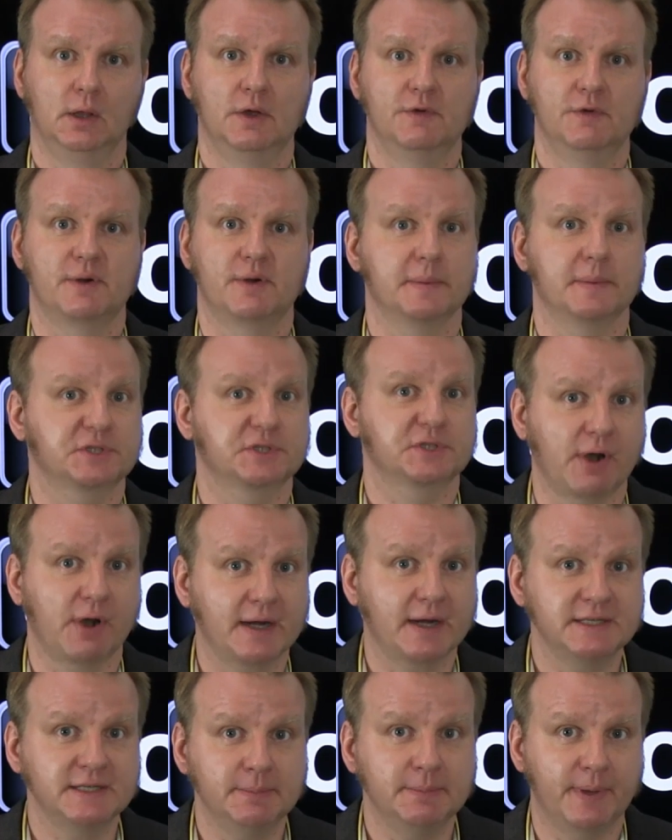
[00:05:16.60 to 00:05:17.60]
From
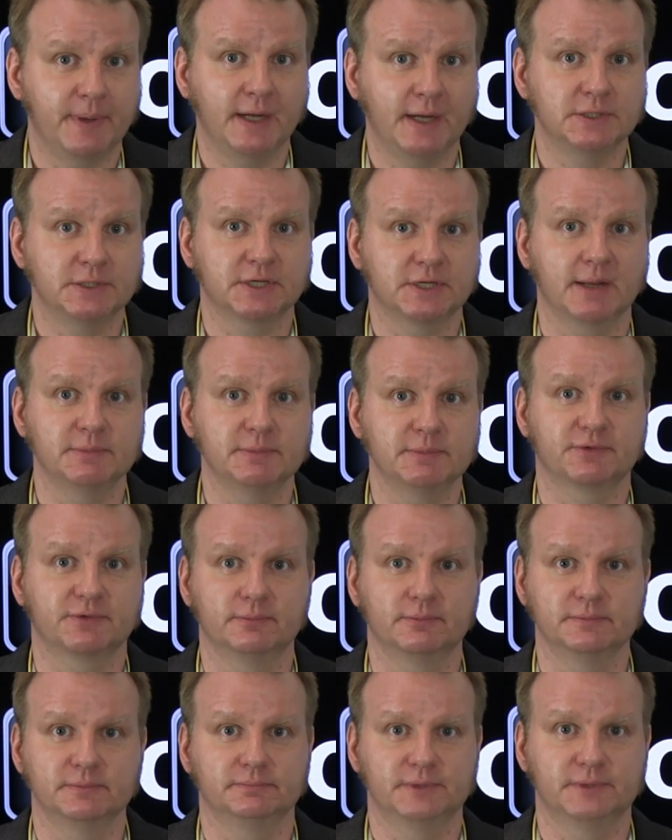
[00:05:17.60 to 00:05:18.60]
abstracting page types
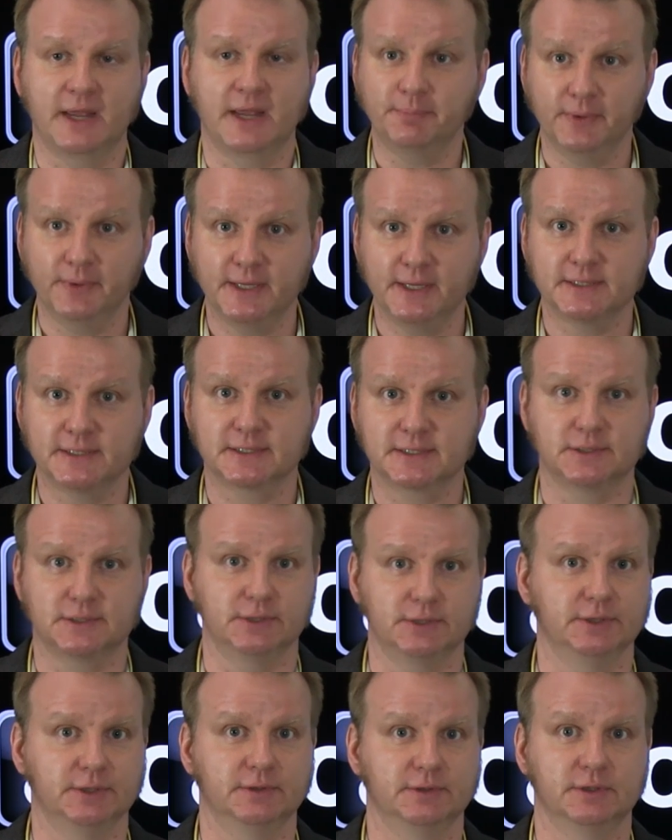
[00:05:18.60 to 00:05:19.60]
from templates
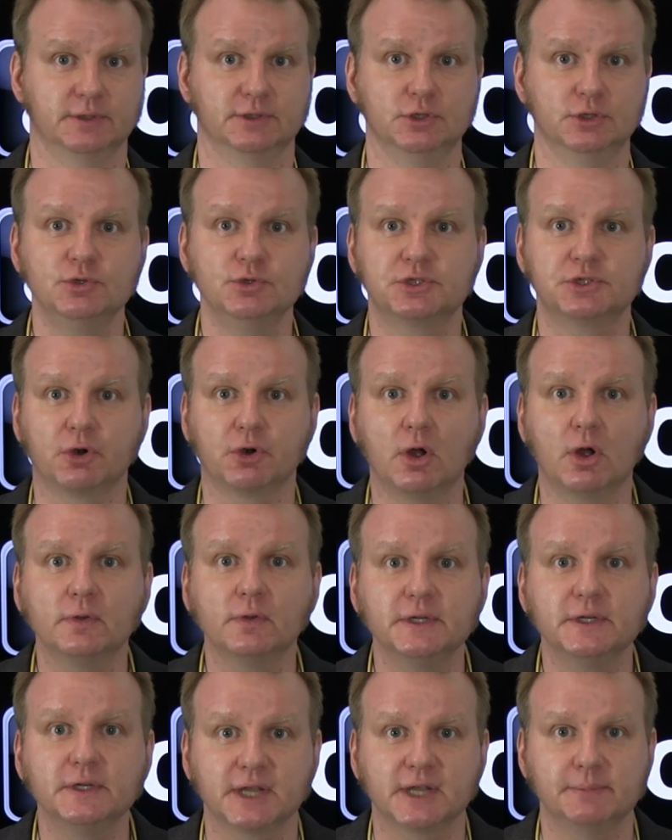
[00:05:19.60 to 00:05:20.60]
to the new
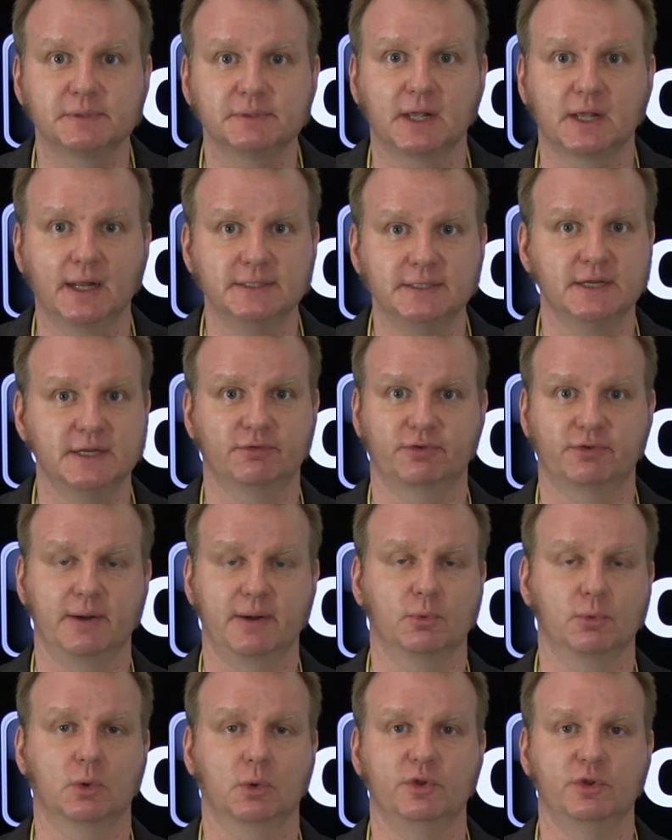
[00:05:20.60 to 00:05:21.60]
strongly typed content
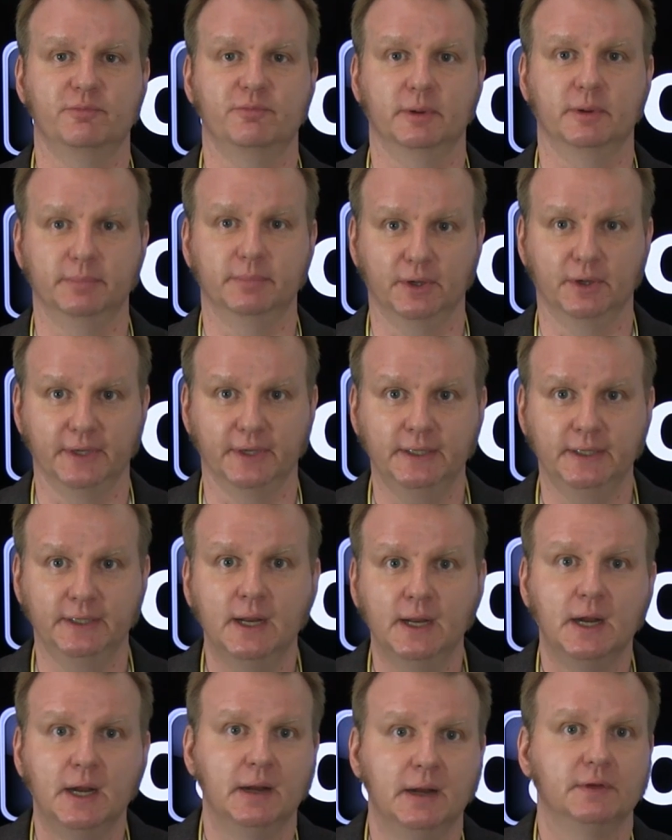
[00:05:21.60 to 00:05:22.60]
framework we've been building,
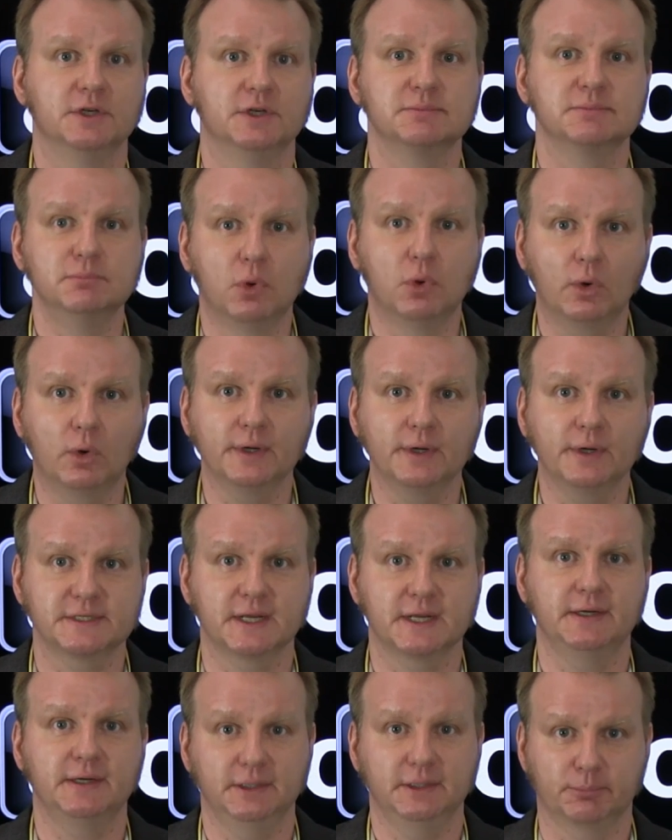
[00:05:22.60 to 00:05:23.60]
there's more
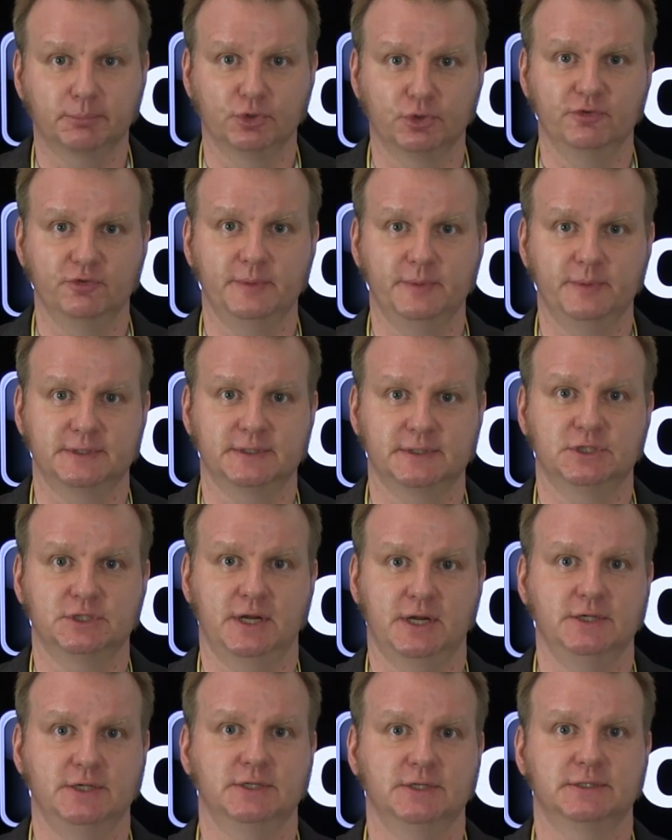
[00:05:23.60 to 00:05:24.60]
exciting improvements and
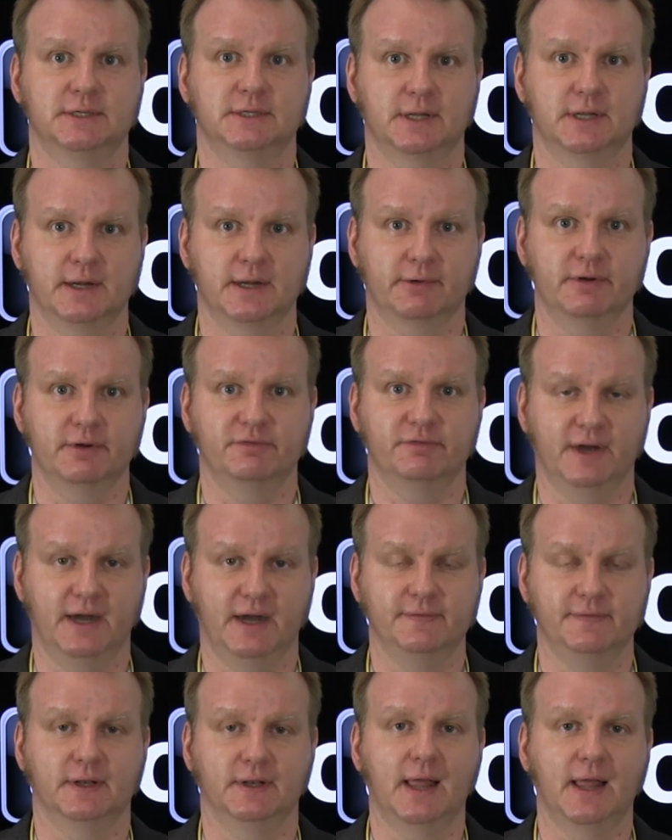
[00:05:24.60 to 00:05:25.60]
changes to
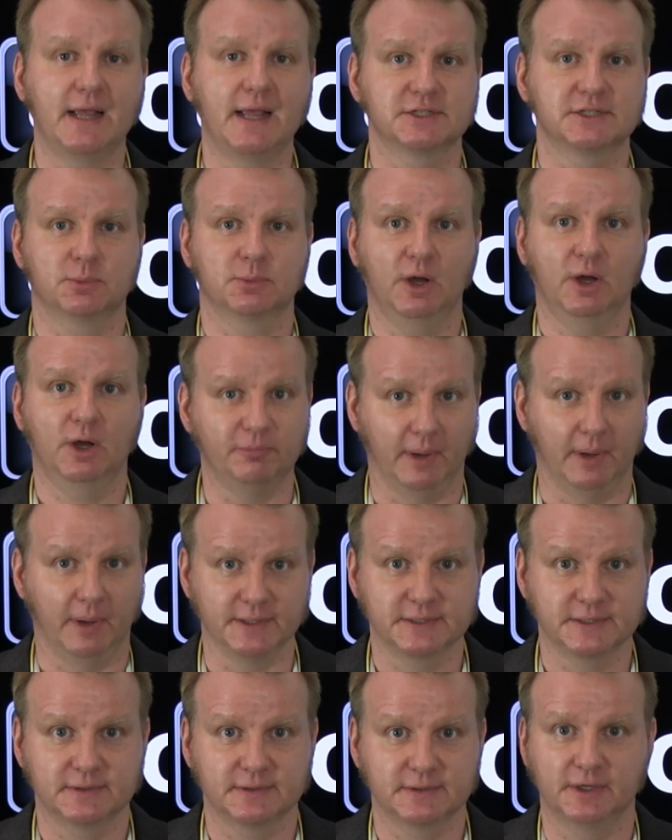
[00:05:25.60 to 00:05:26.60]
Concrete5 in the last 12
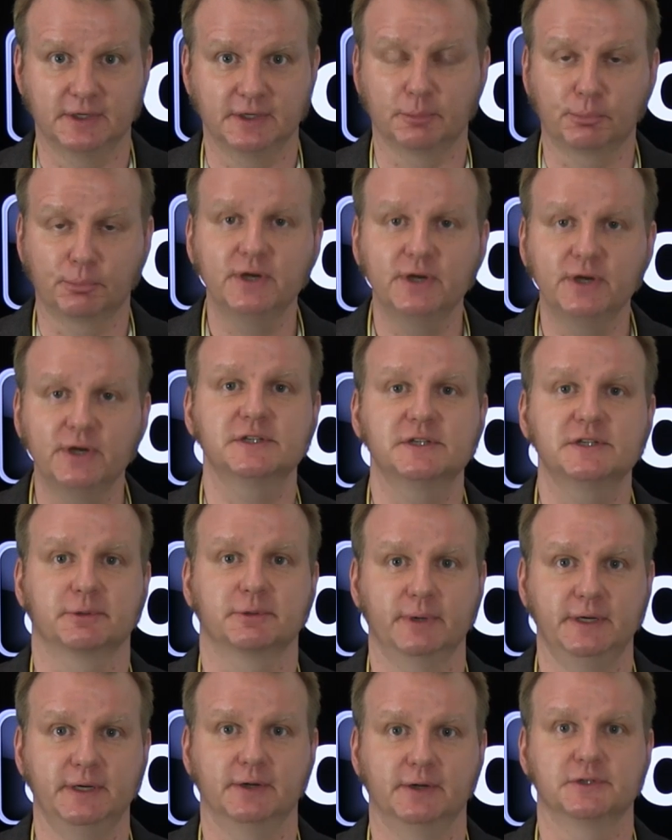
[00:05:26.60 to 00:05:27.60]
months than in the previous
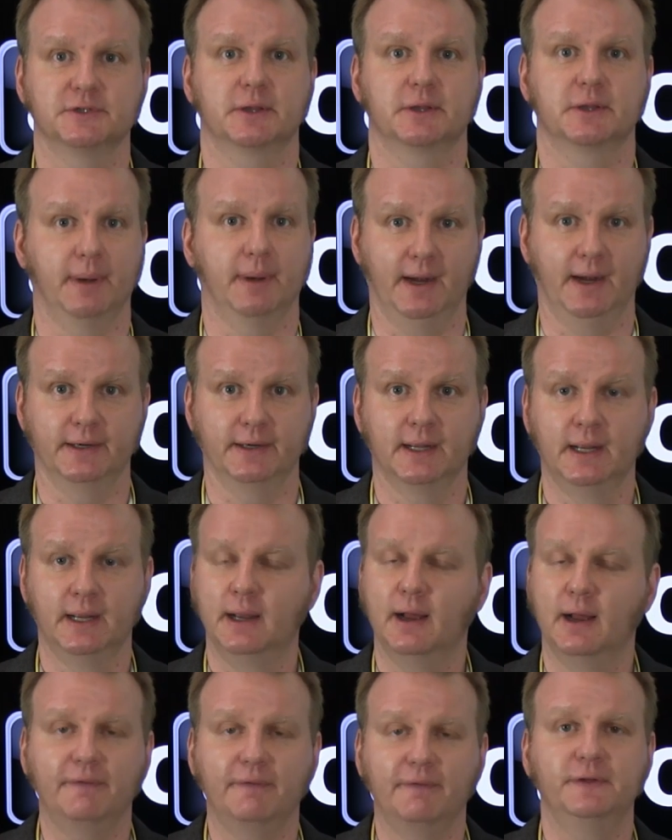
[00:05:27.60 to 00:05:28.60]
3 years combined.
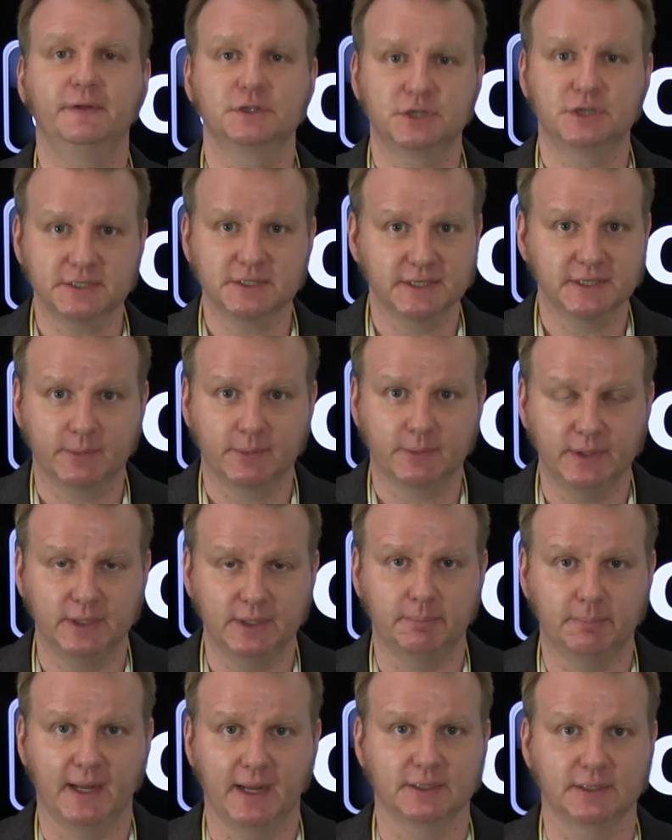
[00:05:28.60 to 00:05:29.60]
I feel just like we
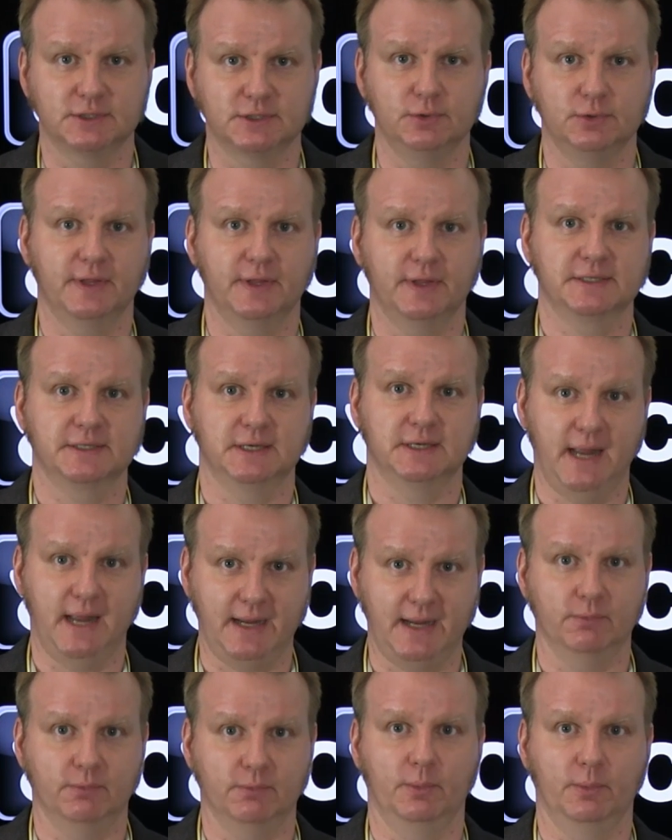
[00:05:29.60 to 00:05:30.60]
did back in
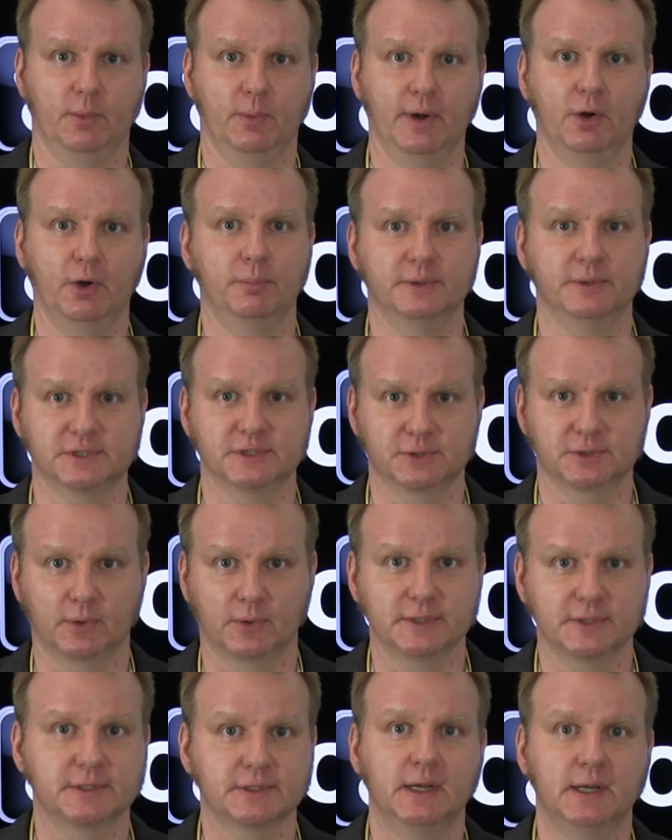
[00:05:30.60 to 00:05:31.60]
2008 when we went open
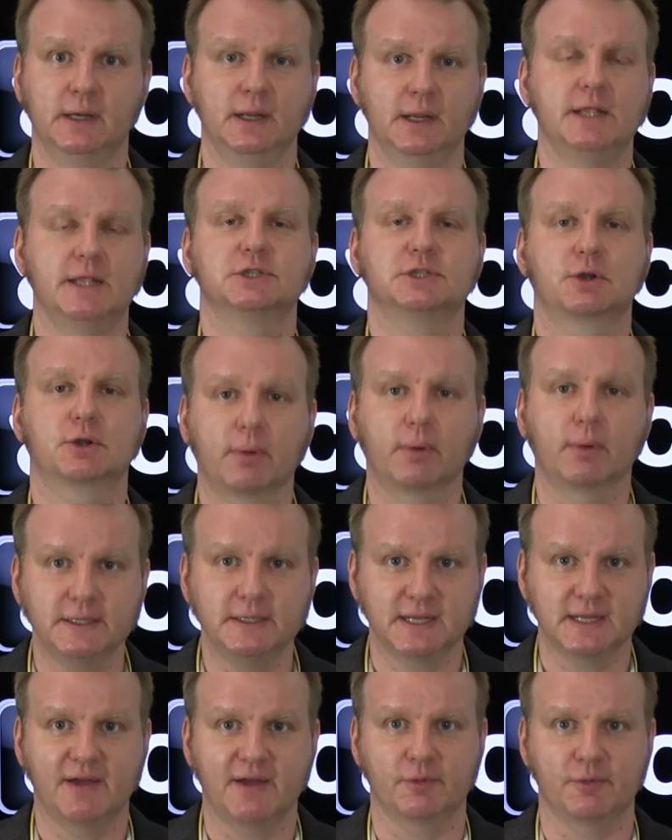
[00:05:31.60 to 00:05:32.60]
source. It's great
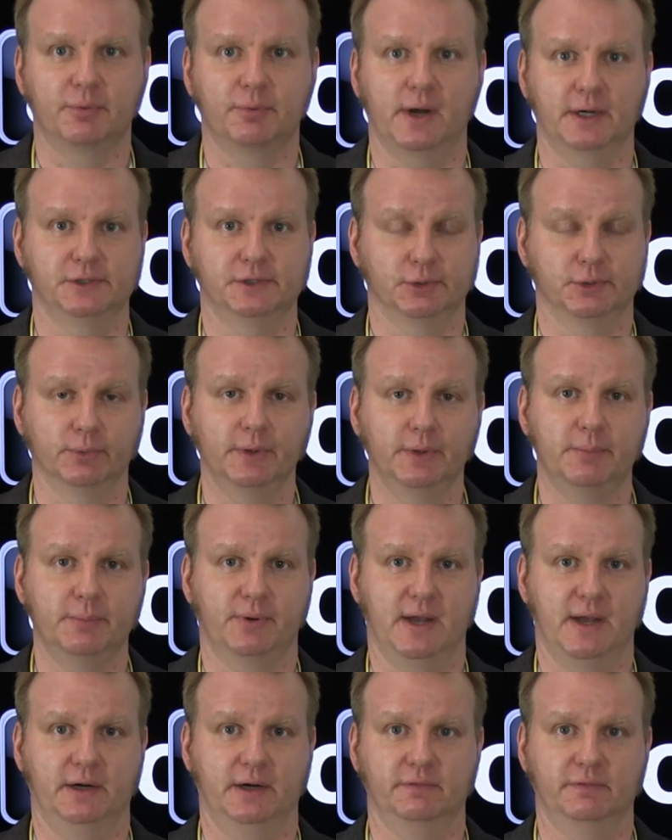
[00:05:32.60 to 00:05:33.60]
to have a product you're really
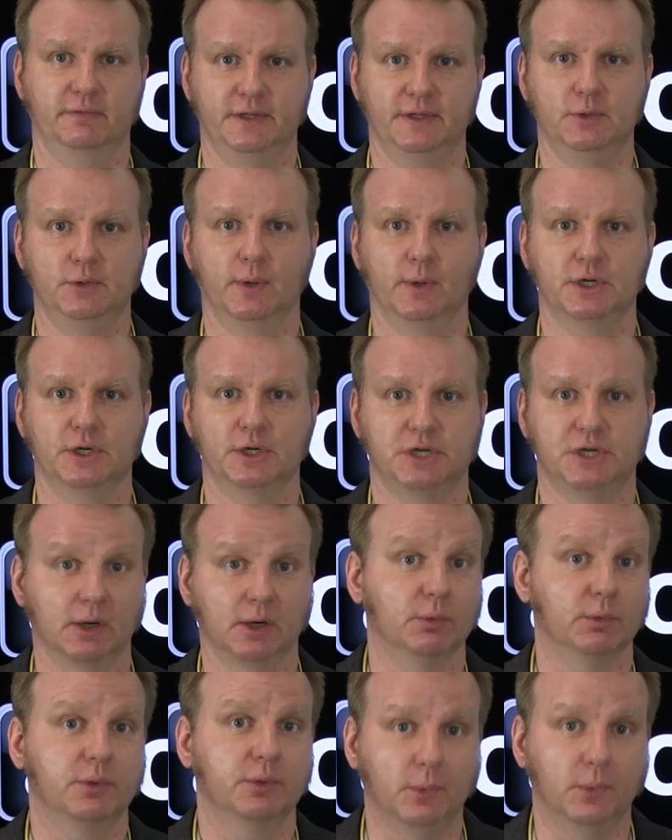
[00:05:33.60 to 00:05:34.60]
proud of that you want to share
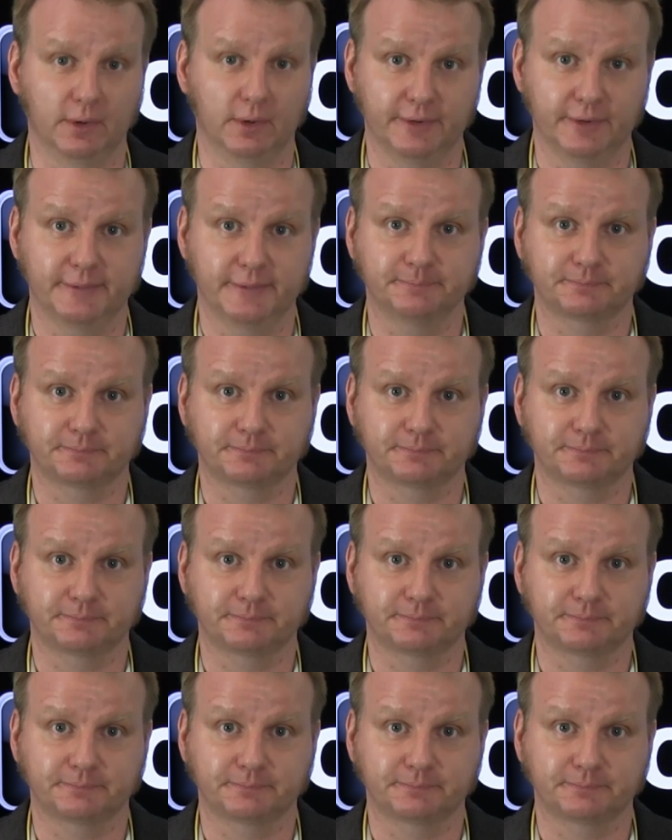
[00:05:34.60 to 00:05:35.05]
with the world.